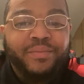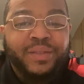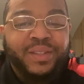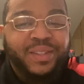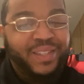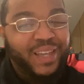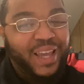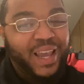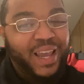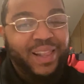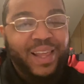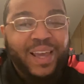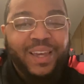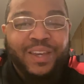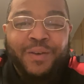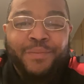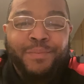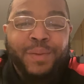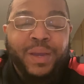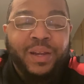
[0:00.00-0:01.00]
Say it like
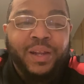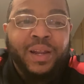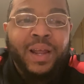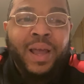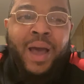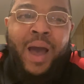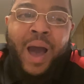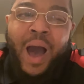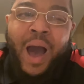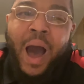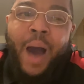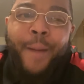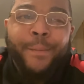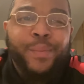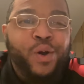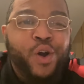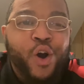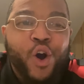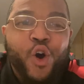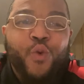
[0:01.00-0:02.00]
you mean it.
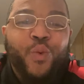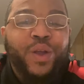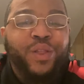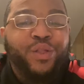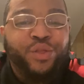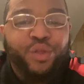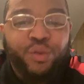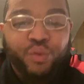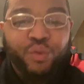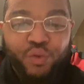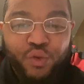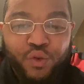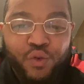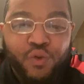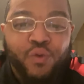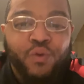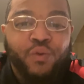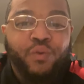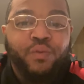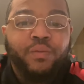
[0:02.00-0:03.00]
I'm going
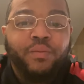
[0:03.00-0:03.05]
through,